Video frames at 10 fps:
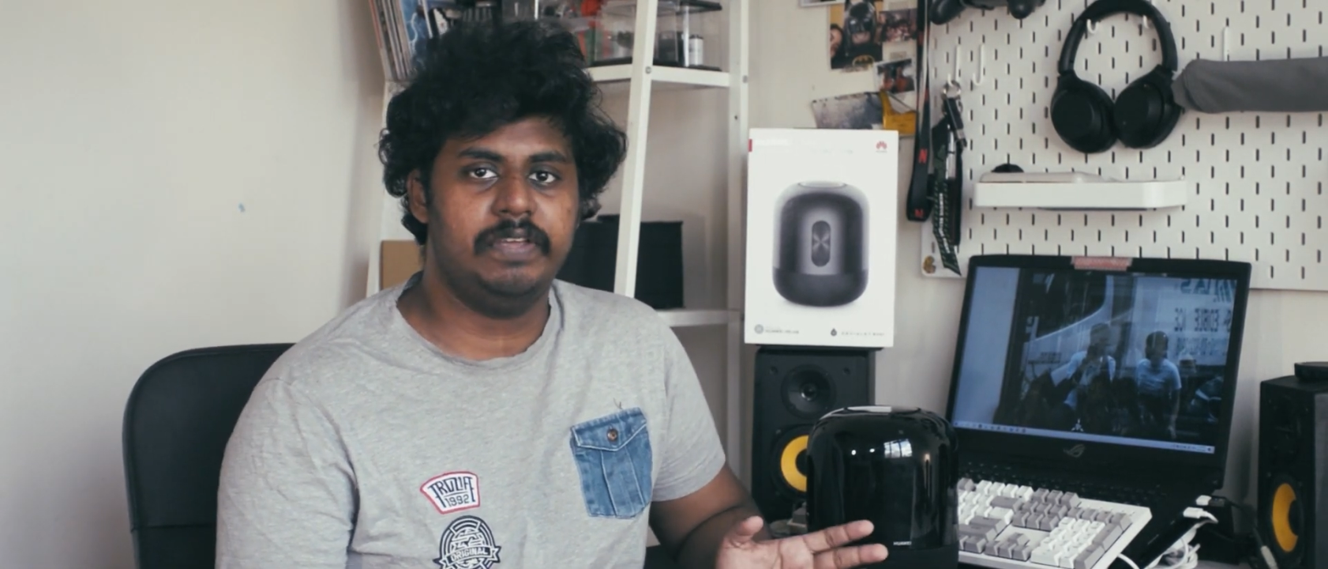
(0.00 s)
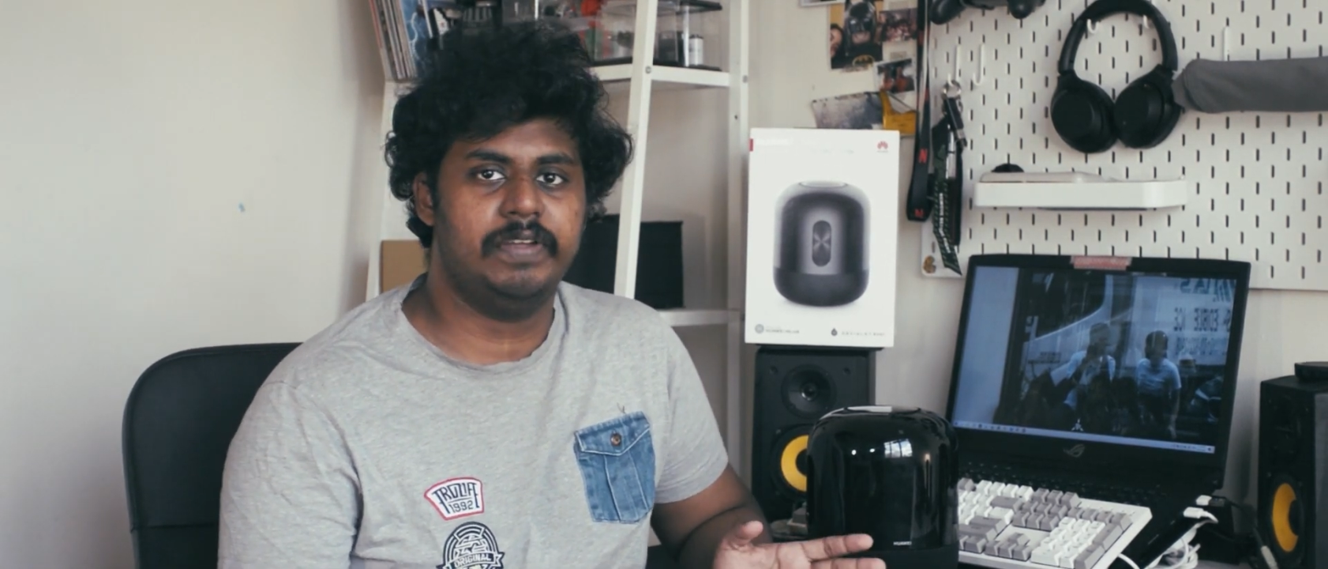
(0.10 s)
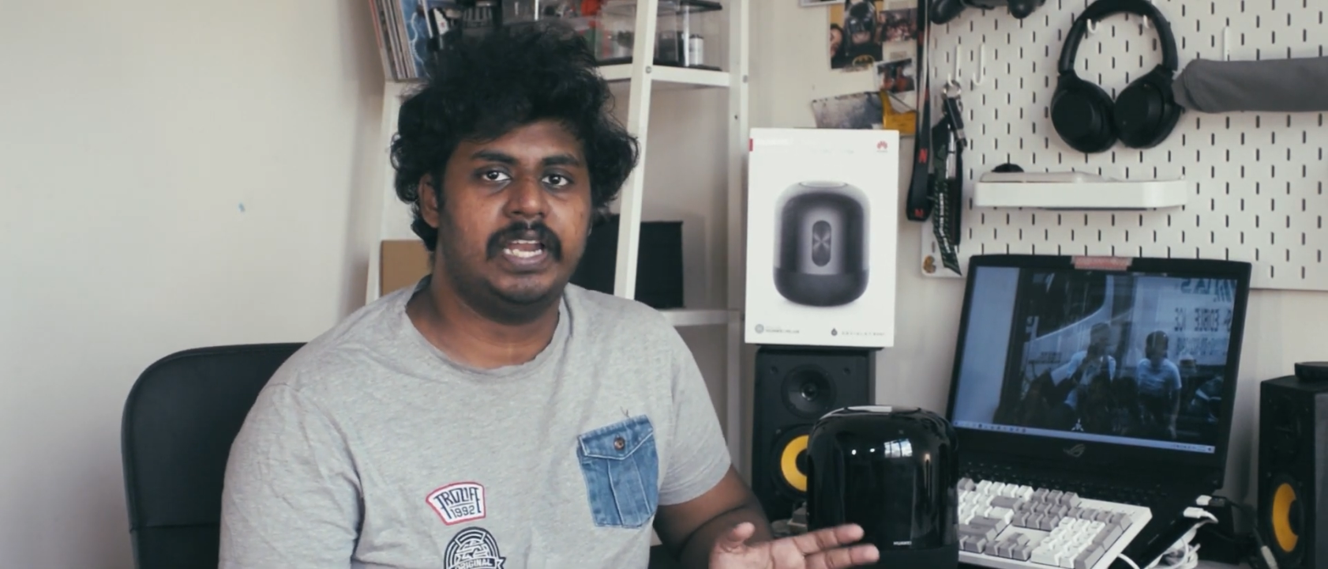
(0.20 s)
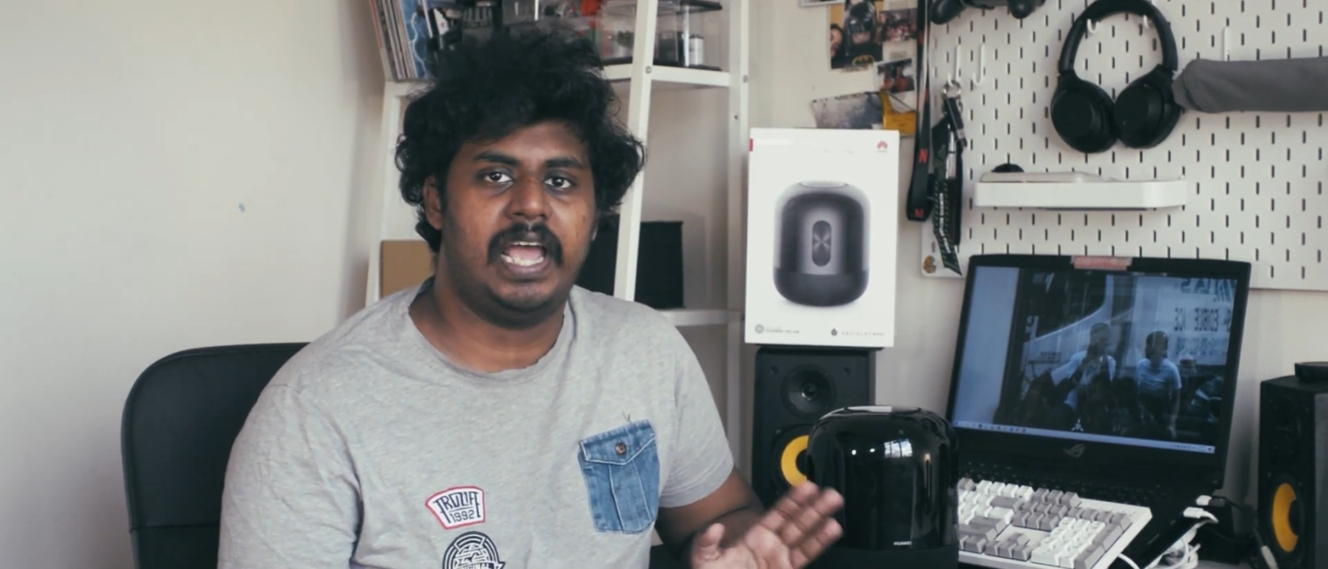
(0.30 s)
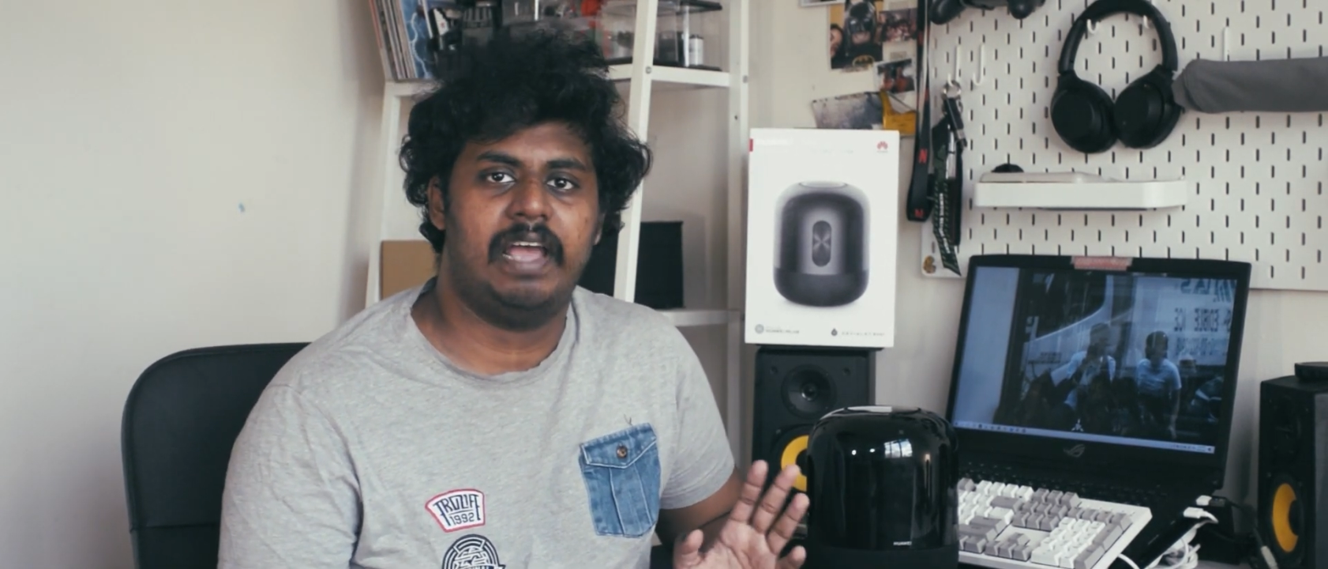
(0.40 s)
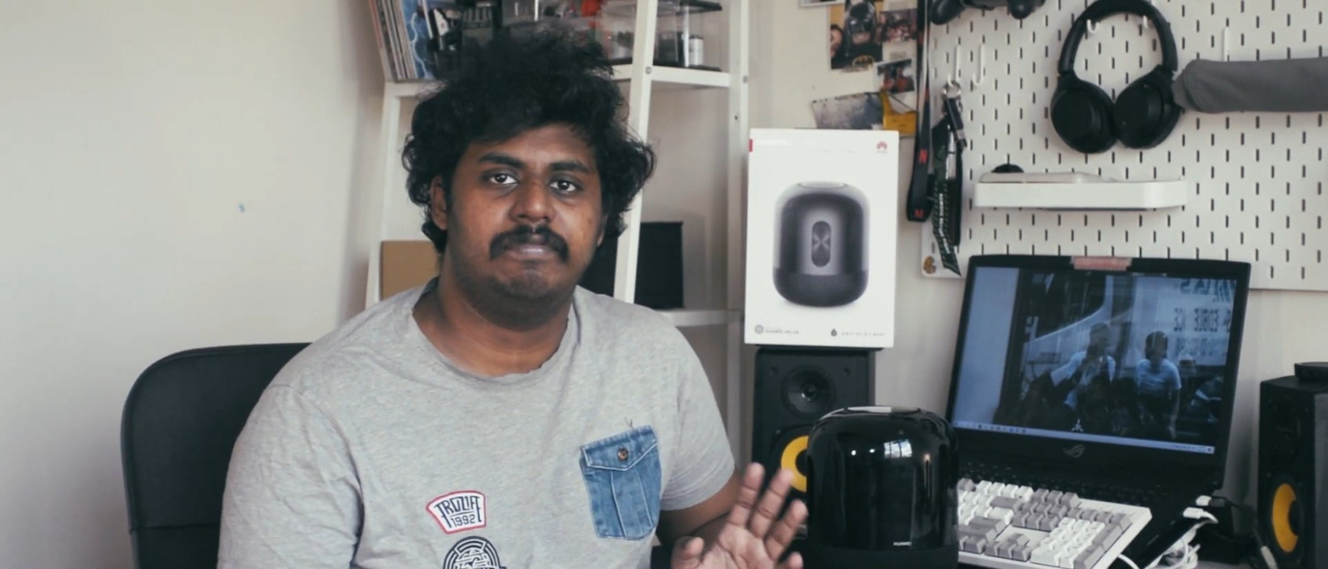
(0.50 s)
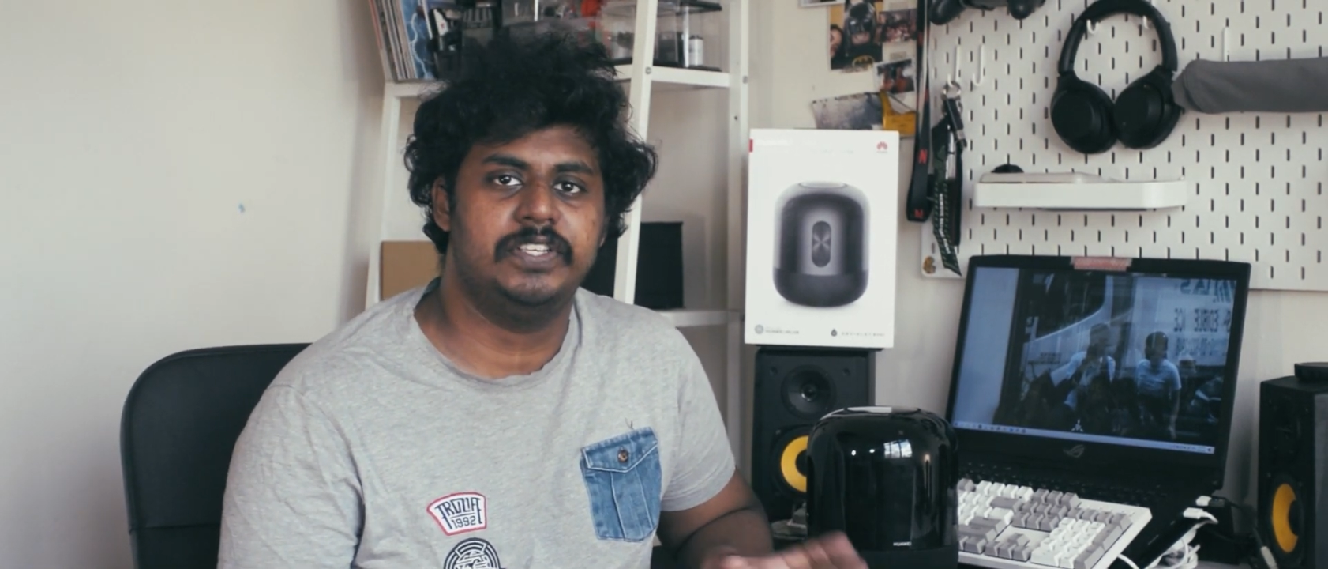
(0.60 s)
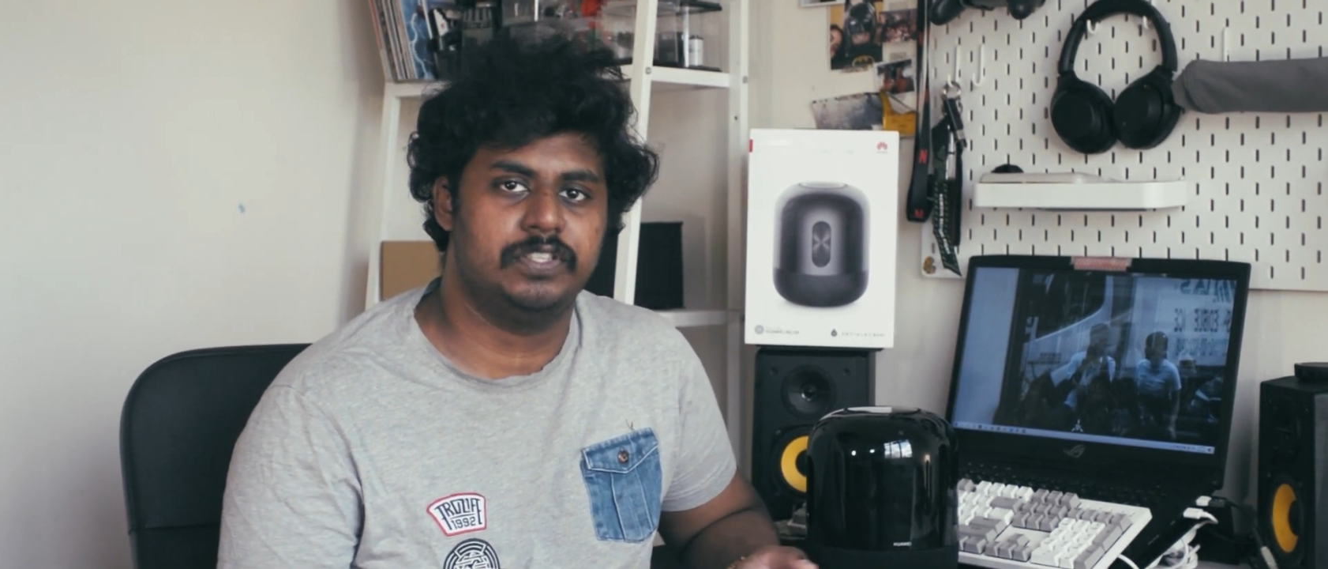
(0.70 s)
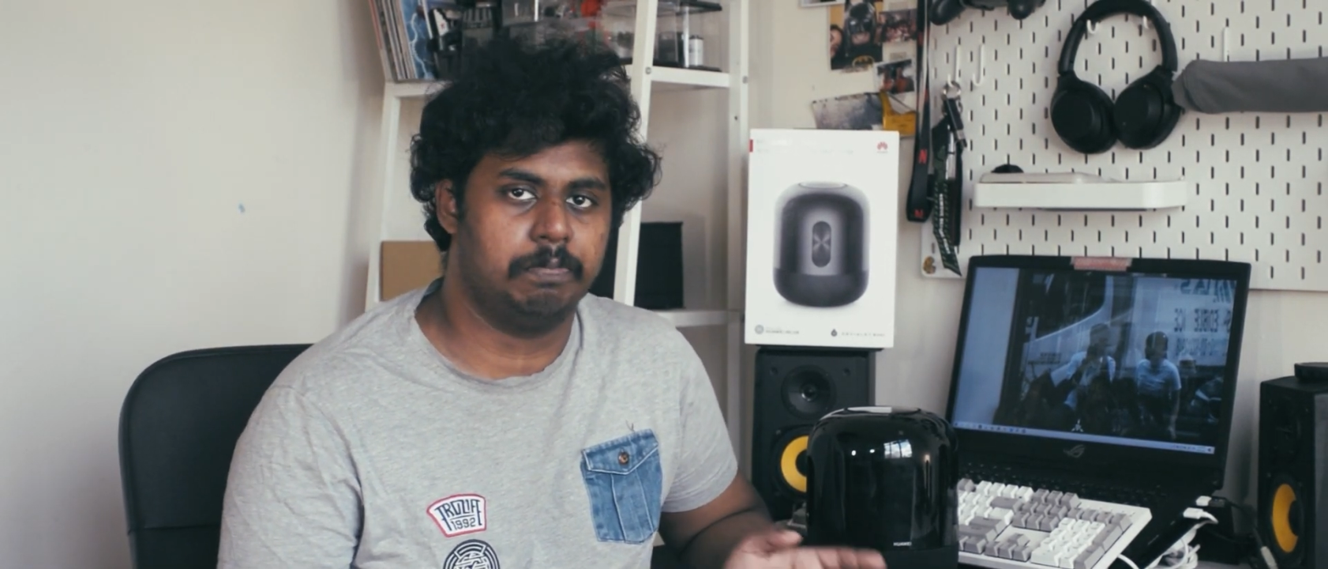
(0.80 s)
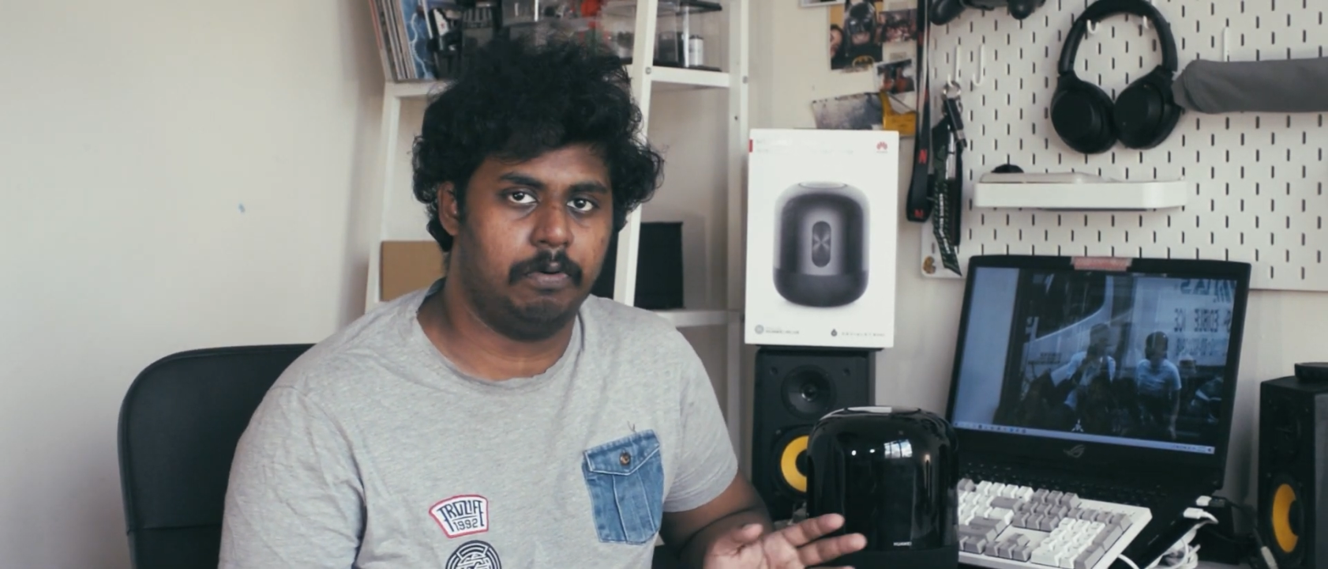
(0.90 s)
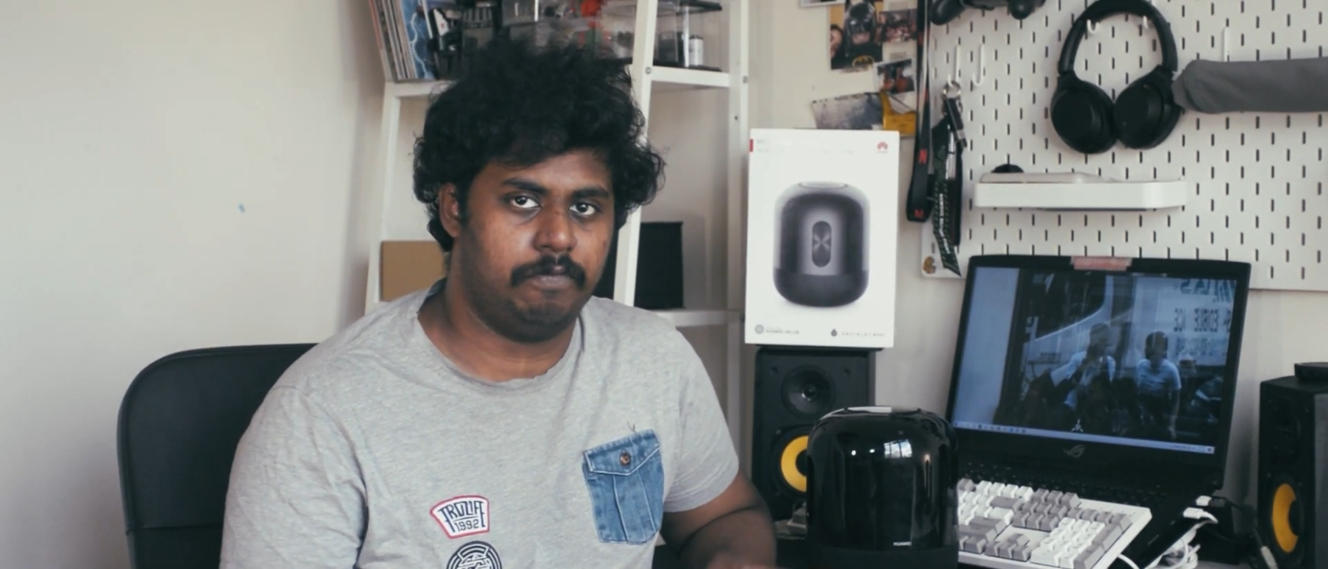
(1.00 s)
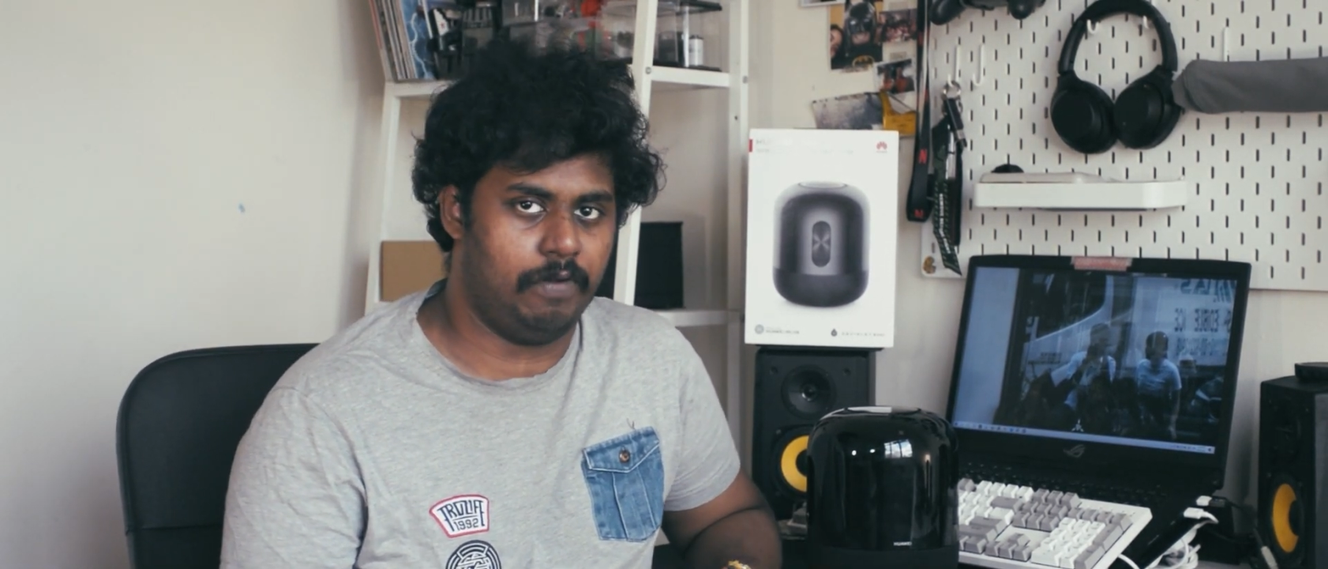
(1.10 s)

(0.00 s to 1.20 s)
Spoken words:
even have the support